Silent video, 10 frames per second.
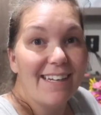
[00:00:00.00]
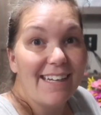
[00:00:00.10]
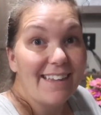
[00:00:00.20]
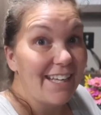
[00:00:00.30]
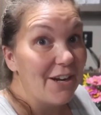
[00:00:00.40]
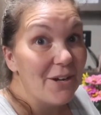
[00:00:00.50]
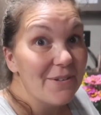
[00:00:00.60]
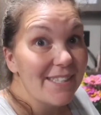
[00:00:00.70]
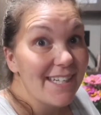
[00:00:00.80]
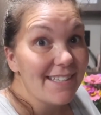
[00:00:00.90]
They don't
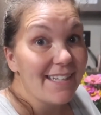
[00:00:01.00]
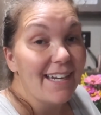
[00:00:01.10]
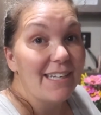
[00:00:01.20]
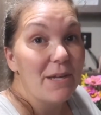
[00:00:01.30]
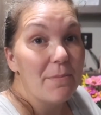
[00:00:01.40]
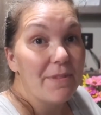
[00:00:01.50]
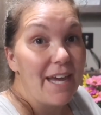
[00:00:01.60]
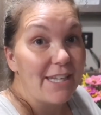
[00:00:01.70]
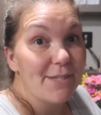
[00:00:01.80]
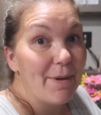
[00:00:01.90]
always get done, but
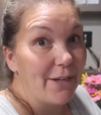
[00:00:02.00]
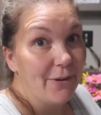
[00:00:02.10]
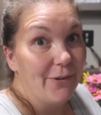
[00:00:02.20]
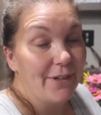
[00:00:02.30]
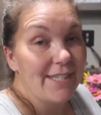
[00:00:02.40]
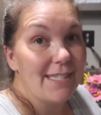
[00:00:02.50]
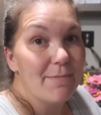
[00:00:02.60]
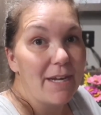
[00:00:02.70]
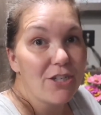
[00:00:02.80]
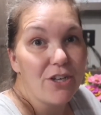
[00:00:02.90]
that's my goal, is to
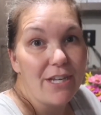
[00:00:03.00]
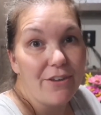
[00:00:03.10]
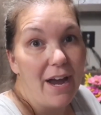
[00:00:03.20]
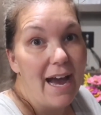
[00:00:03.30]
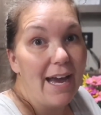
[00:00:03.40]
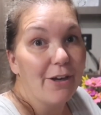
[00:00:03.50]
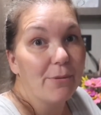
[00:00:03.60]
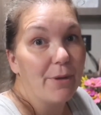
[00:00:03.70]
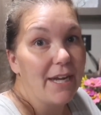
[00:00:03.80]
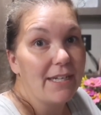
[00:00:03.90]
make sure either I or
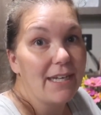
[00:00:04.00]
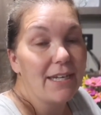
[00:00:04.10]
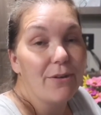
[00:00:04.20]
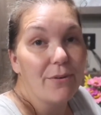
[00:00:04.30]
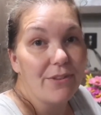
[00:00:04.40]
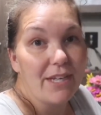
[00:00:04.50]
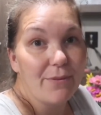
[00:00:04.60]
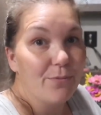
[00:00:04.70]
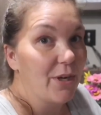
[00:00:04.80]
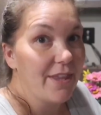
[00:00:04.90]
Brandon or
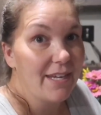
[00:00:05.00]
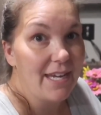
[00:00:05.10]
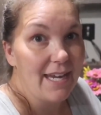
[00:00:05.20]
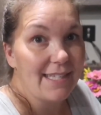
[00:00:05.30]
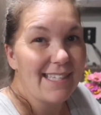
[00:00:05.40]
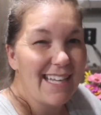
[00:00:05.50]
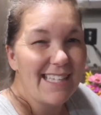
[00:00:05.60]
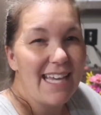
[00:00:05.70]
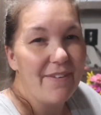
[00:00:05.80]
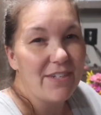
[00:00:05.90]
one of the kids
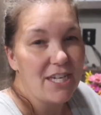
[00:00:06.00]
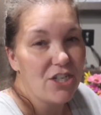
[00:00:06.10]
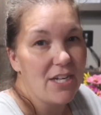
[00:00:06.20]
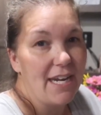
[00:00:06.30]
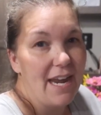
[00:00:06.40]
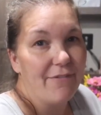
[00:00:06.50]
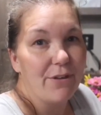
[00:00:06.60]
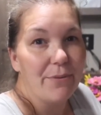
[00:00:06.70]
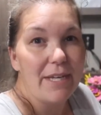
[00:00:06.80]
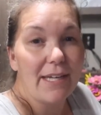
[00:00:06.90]
have a dish night every
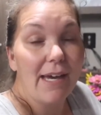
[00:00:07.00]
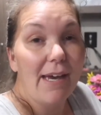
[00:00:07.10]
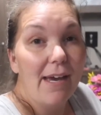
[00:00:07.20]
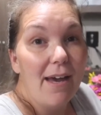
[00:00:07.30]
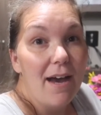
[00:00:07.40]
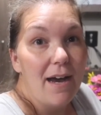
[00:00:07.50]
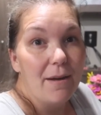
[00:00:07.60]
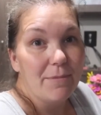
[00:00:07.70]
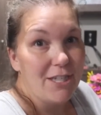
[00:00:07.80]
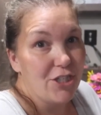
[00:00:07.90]
week.
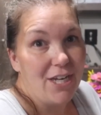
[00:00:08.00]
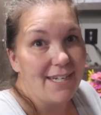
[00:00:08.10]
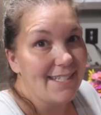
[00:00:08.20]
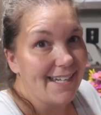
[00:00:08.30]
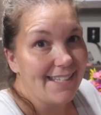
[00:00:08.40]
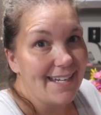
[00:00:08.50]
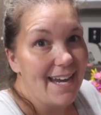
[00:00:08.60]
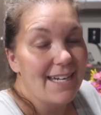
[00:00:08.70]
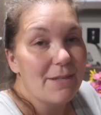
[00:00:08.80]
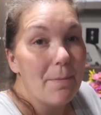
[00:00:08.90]
Each kid takes a
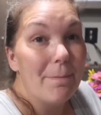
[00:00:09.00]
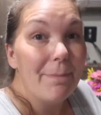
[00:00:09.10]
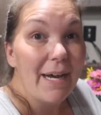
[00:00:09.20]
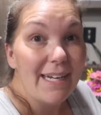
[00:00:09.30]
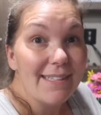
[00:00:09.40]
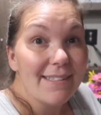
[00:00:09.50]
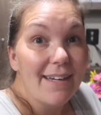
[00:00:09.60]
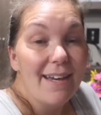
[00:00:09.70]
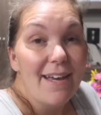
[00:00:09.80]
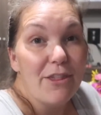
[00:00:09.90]
night, but
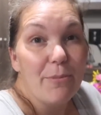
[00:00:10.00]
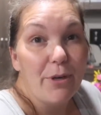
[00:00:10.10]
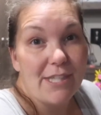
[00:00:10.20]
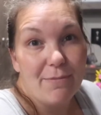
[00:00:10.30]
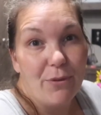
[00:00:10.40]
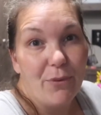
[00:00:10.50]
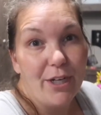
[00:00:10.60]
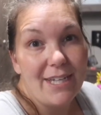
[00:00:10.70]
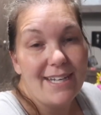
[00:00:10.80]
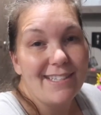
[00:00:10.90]
the boys have been
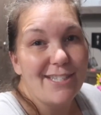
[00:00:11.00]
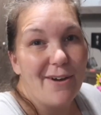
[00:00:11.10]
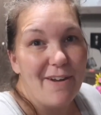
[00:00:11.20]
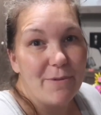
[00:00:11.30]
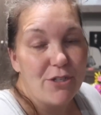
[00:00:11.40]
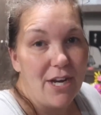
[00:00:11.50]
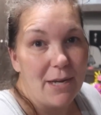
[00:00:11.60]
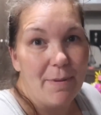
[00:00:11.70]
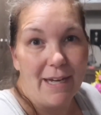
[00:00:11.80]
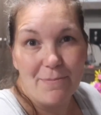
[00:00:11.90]
working, so I've been trying to
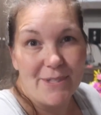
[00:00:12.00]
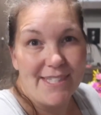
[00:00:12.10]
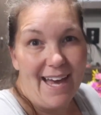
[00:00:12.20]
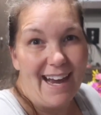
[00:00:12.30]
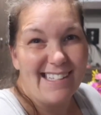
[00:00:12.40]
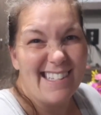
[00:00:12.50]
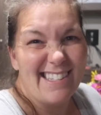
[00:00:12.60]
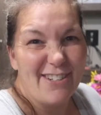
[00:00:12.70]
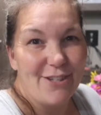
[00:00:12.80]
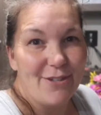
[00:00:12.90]
pick up the slack since
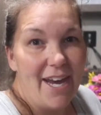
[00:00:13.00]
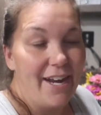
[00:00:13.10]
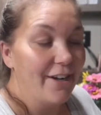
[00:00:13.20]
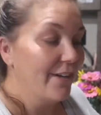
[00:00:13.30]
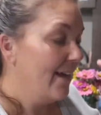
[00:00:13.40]
they're so tired.